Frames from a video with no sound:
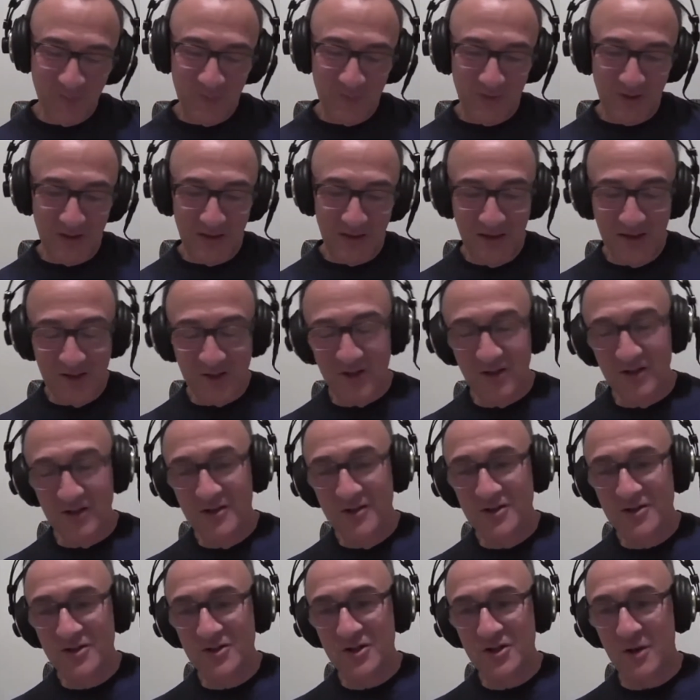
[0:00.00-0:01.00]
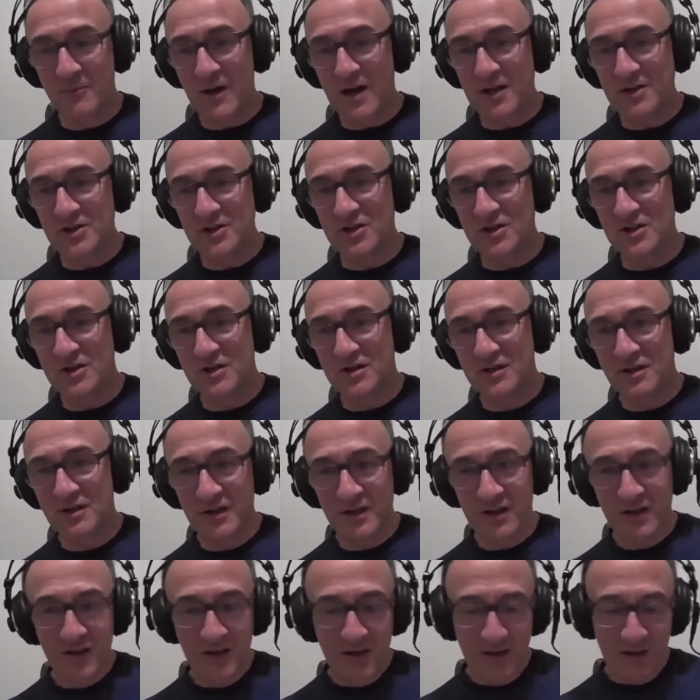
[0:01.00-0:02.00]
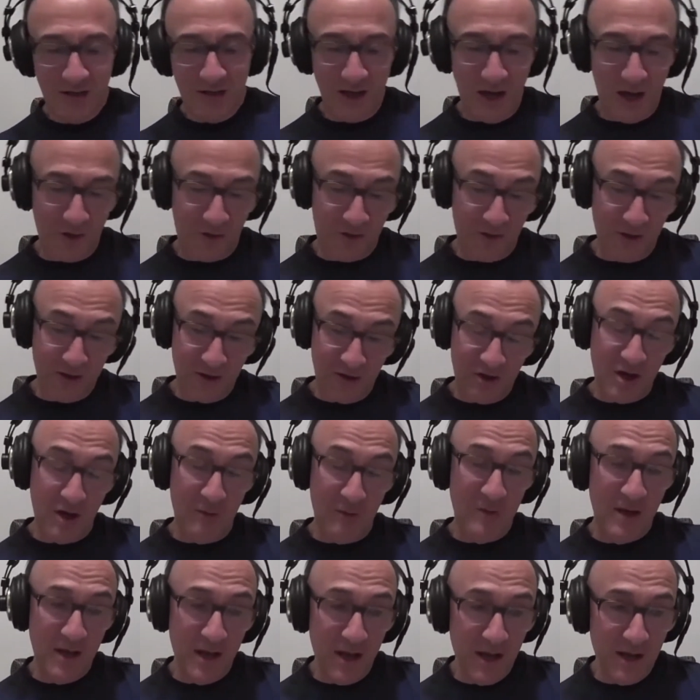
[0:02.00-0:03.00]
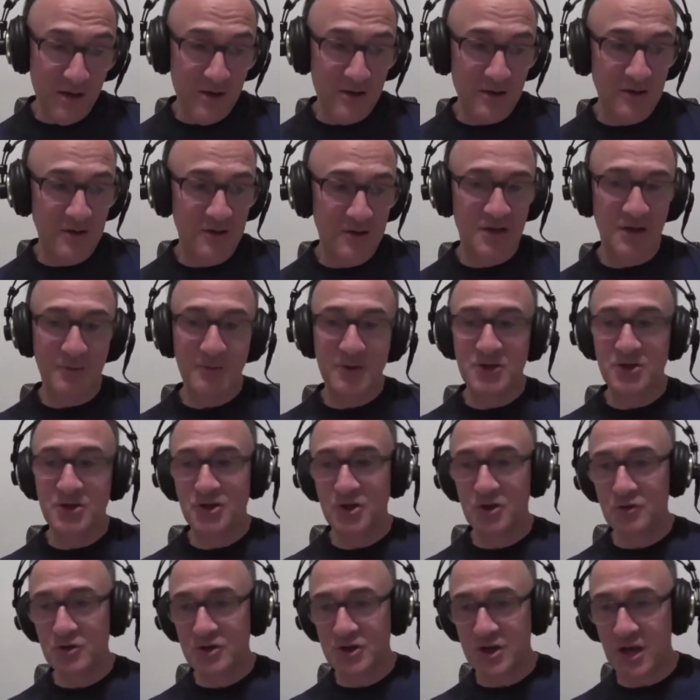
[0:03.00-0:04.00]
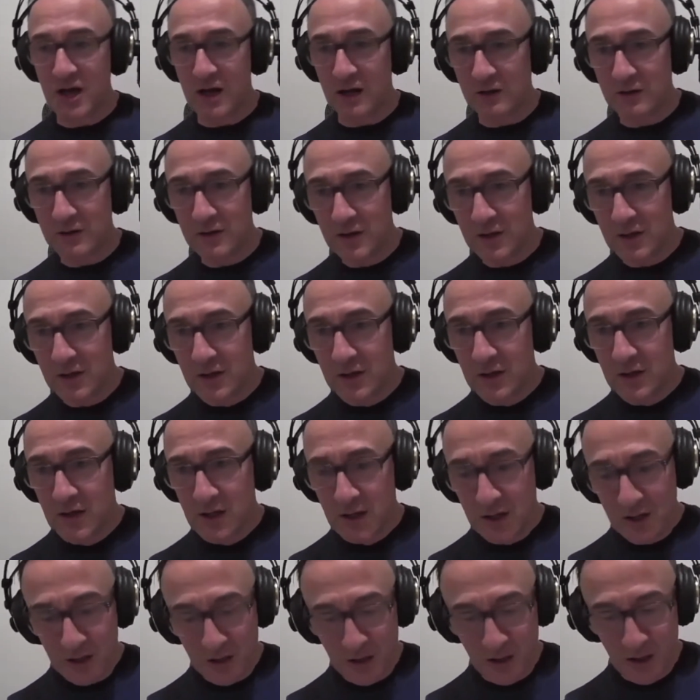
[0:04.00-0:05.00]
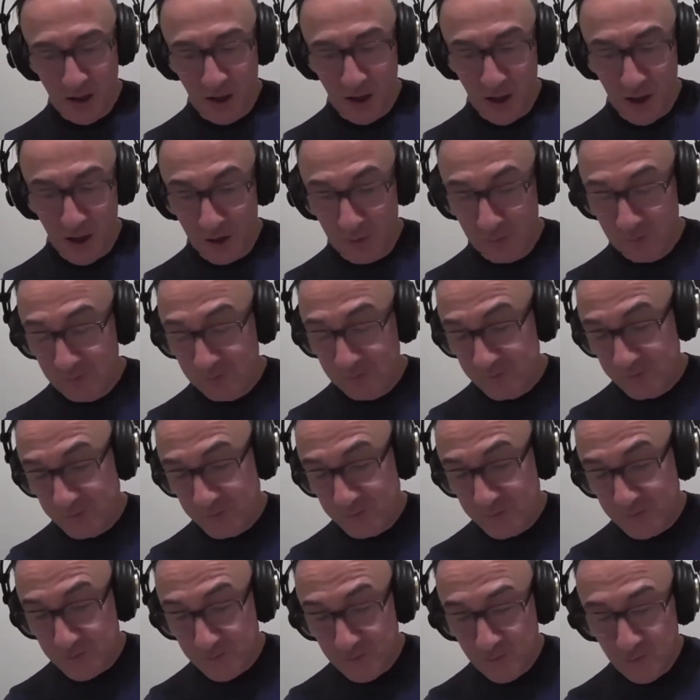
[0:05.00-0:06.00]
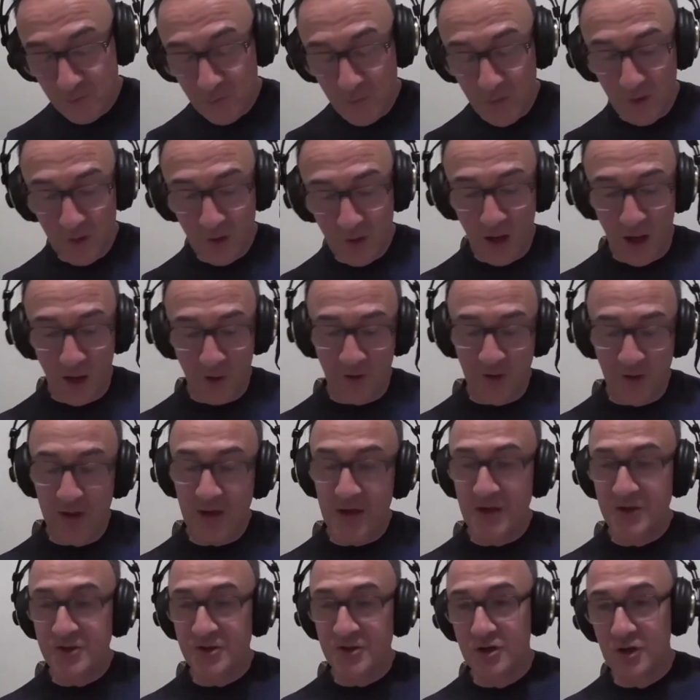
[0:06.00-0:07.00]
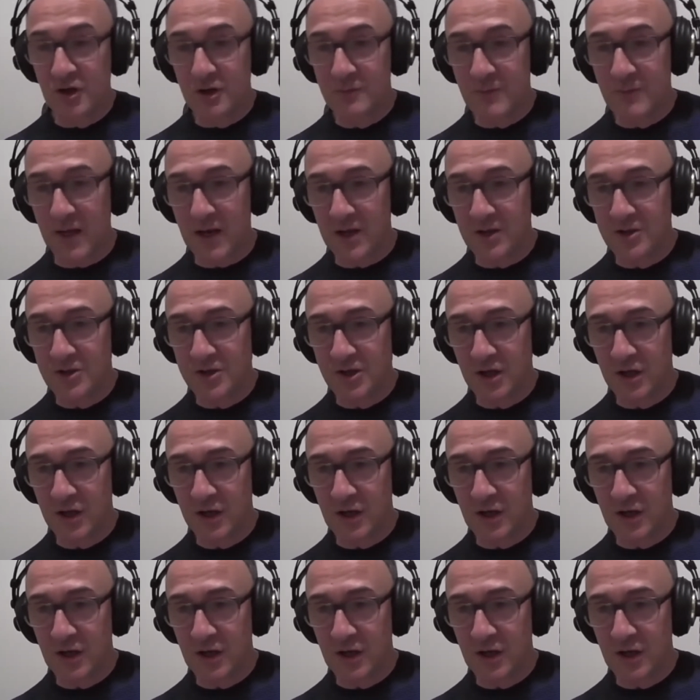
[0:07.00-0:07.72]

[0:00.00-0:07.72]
listen, Thomas, I think coming in, Thomas Tuchel, I think he's a good manager.